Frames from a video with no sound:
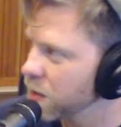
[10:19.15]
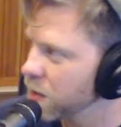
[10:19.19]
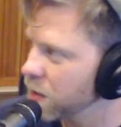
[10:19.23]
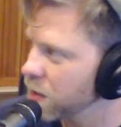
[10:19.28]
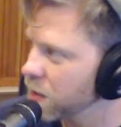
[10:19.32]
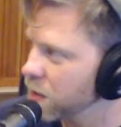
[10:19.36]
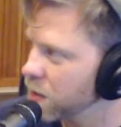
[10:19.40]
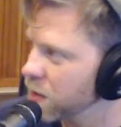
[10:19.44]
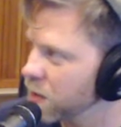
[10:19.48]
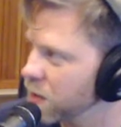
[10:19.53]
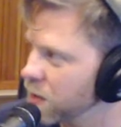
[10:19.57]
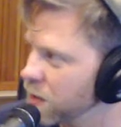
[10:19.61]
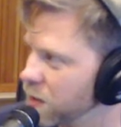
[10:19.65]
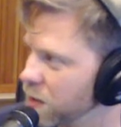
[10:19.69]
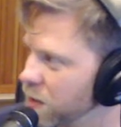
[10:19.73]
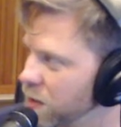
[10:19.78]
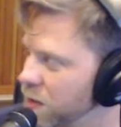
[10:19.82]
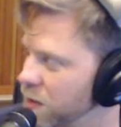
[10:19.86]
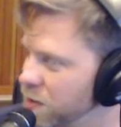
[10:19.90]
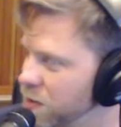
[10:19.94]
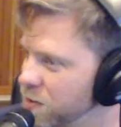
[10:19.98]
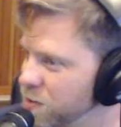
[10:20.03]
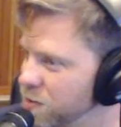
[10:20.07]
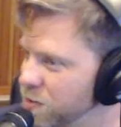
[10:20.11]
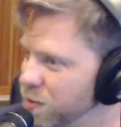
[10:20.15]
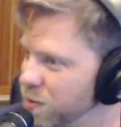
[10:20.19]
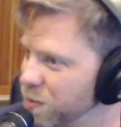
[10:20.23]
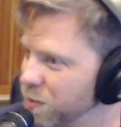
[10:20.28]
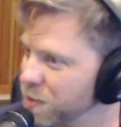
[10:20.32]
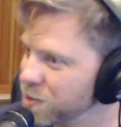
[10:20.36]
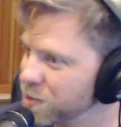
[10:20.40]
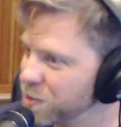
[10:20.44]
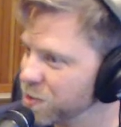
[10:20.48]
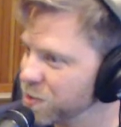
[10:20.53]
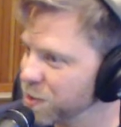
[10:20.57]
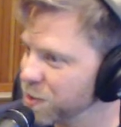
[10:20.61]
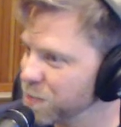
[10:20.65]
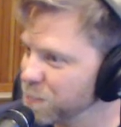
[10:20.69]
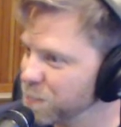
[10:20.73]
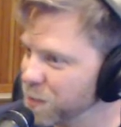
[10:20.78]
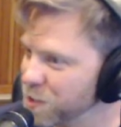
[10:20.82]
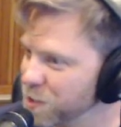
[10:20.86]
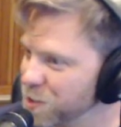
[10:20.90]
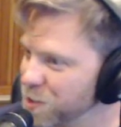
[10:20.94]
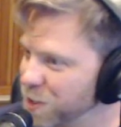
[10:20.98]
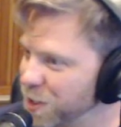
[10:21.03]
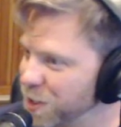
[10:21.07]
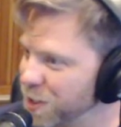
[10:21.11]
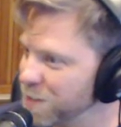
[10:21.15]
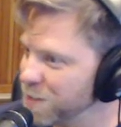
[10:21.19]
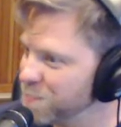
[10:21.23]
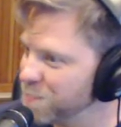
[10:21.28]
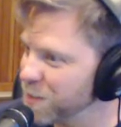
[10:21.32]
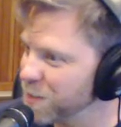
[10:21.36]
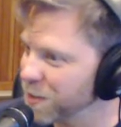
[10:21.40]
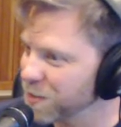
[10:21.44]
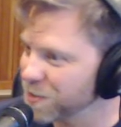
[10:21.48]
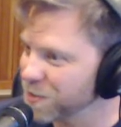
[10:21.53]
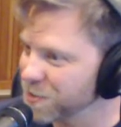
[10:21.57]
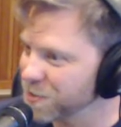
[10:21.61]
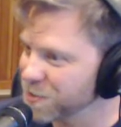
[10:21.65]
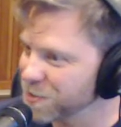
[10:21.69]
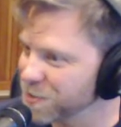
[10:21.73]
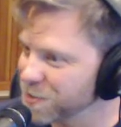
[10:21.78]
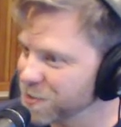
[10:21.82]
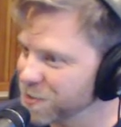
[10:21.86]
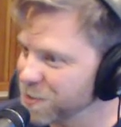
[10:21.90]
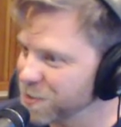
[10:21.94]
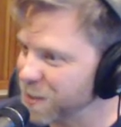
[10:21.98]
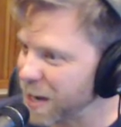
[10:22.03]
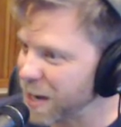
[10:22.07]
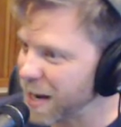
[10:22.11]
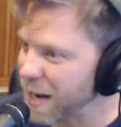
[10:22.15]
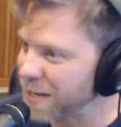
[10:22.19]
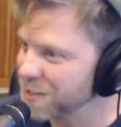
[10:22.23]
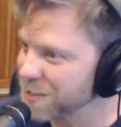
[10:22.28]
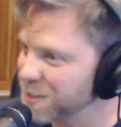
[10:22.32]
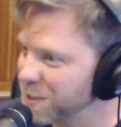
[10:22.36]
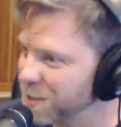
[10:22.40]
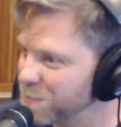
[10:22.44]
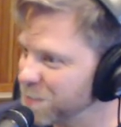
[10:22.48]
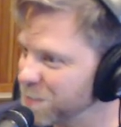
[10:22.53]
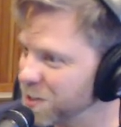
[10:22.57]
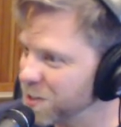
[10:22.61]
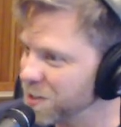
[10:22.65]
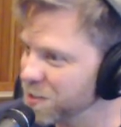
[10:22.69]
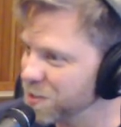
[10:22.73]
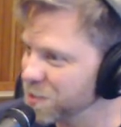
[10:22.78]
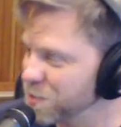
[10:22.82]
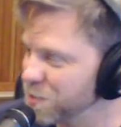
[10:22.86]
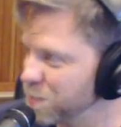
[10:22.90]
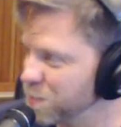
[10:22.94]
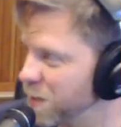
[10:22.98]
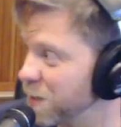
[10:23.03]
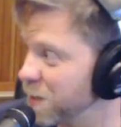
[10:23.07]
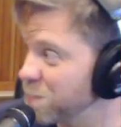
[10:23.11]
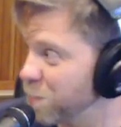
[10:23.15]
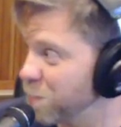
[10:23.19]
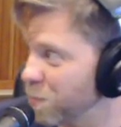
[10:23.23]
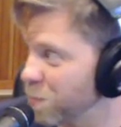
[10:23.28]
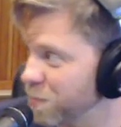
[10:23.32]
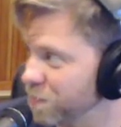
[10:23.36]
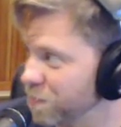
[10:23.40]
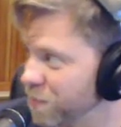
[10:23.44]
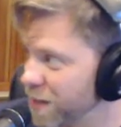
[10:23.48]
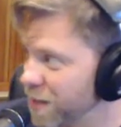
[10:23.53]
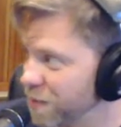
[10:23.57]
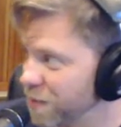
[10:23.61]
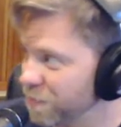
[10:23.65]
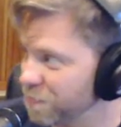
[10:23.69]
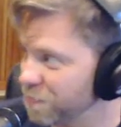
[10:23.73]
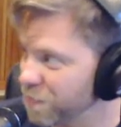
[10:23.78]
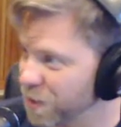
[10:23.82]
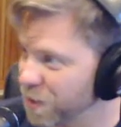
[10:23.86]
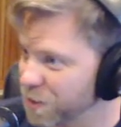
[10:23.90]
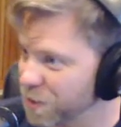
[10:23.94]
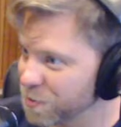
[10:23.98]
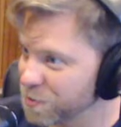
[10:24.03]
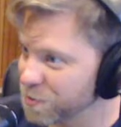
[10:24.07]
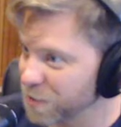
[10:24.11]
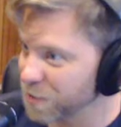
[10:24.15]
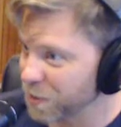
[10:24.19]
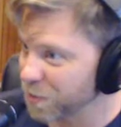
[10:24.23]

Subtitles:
so I just got a bunch of emails asking me to make more flat Earth videos,